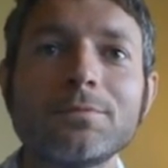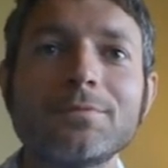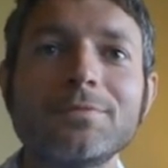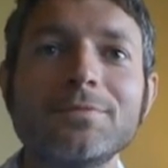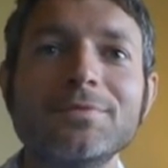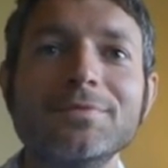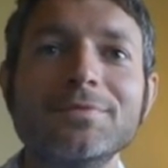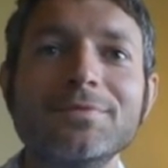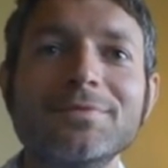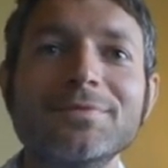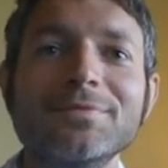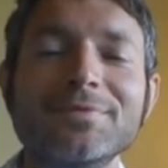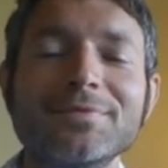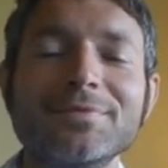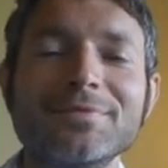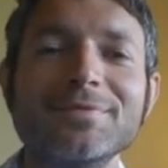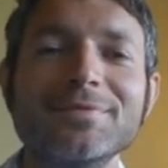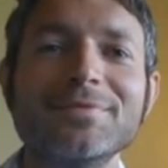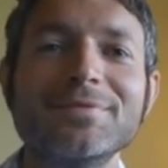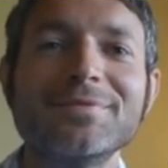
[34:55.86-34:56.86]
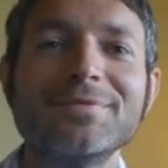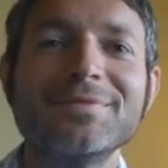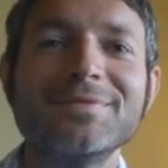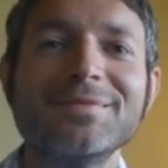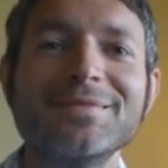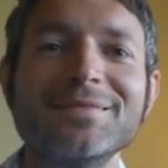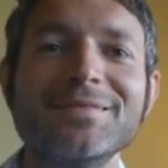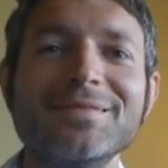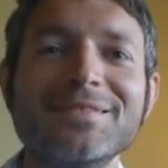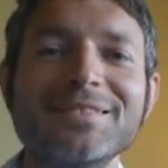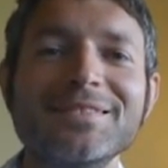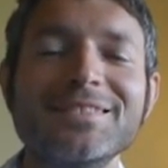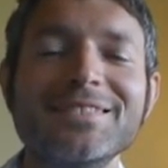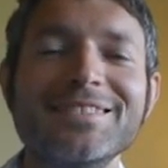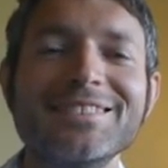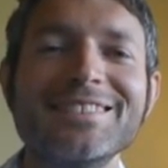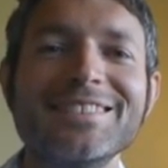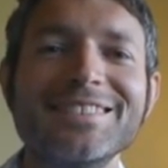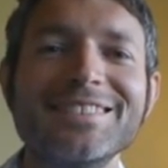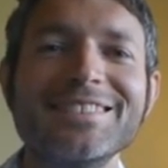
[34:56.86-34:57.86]

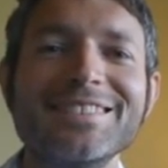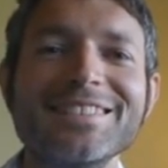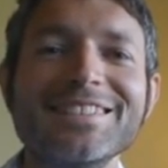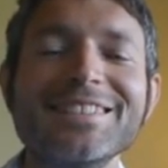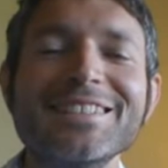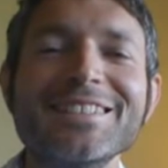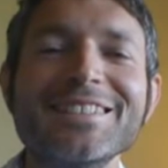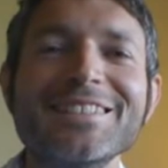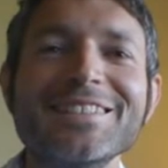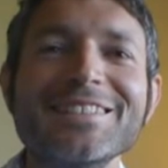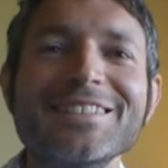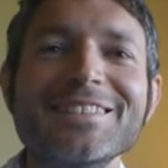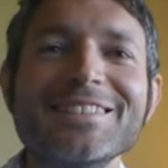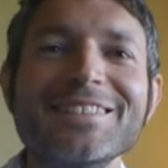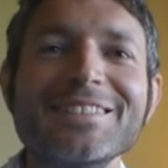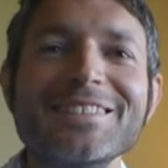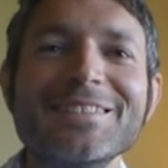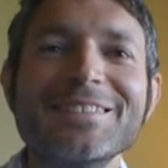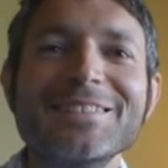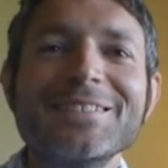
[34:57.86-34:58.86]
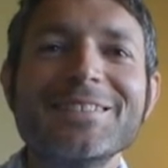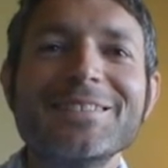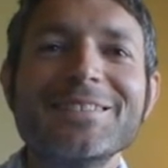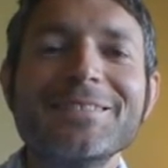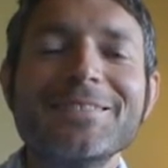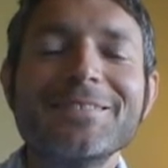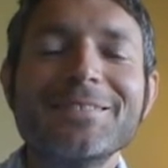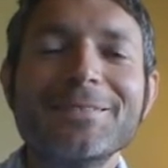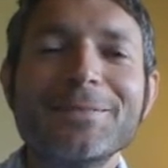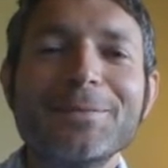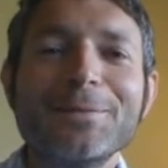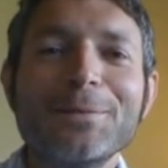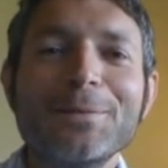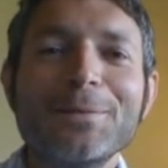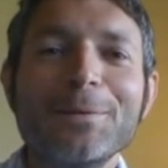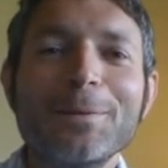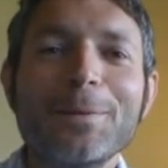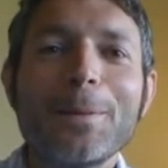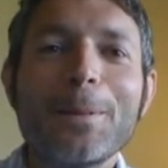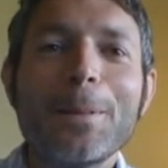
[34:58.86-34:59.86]

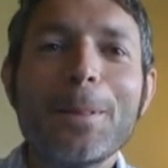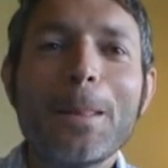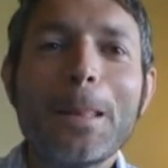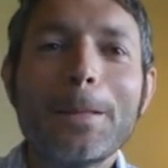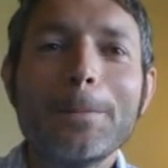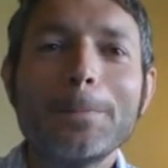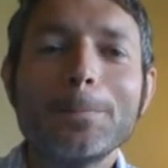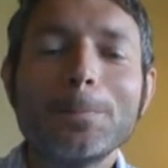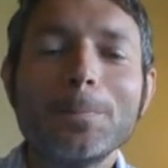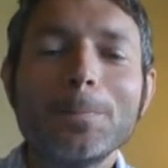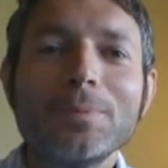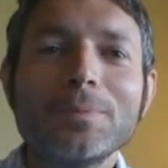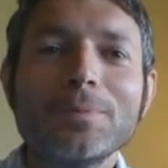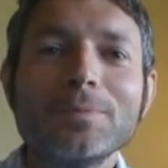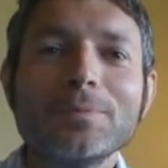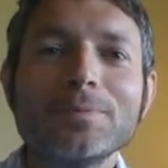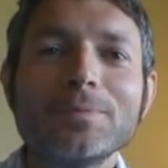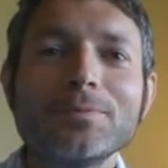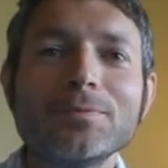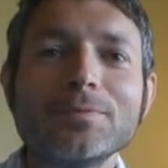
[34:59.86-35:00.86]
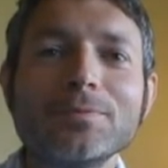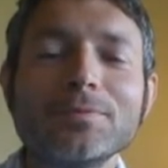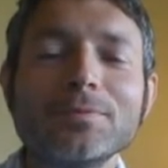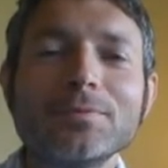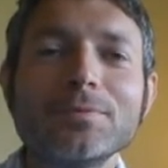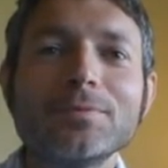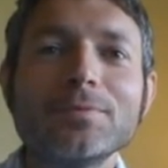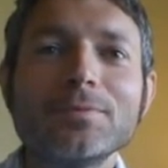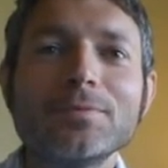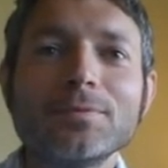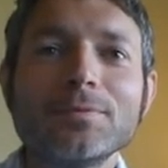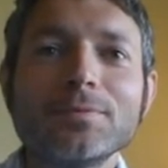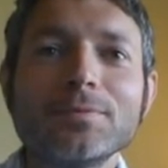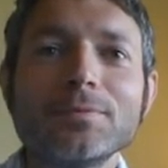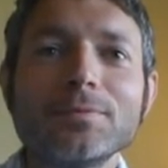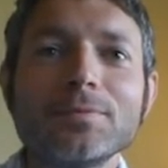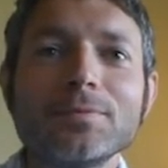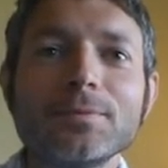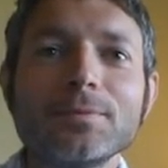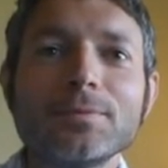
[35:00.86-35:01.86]

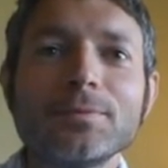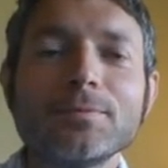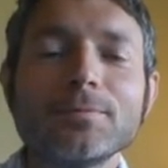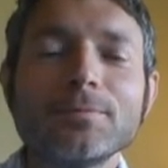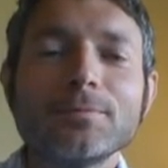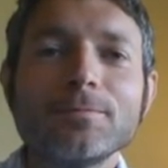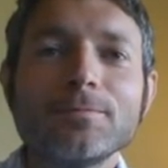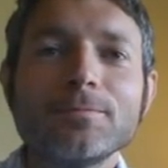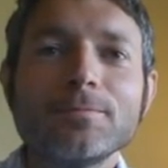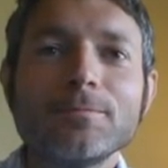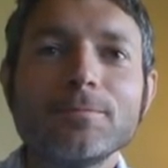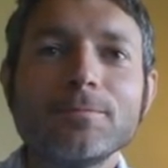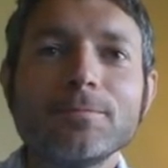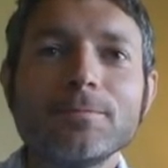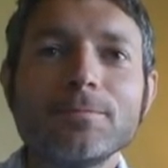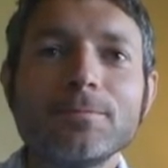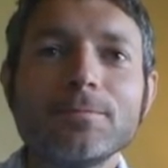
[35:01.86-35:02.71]
This person isn't speaking.